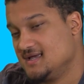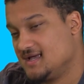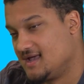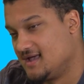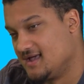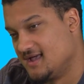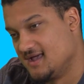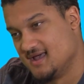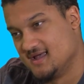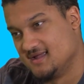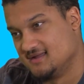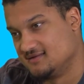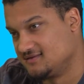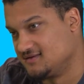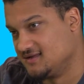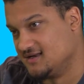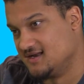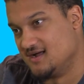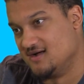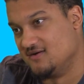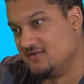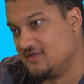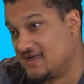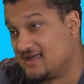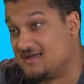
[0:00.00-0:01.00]
and you
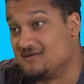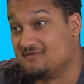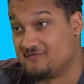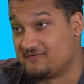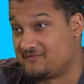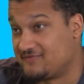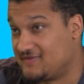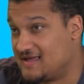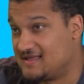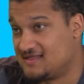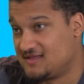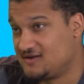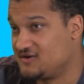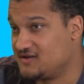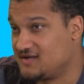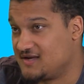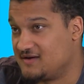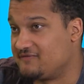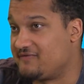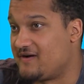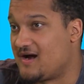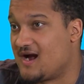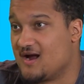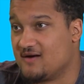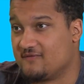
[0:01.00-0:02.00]
know they get they literally
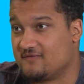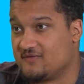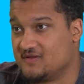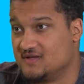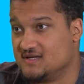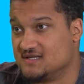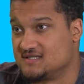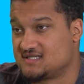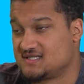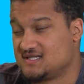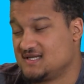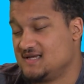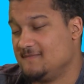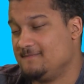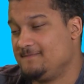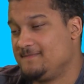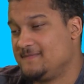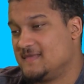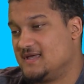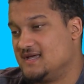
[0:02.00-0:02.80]
get fired for this. Yeah.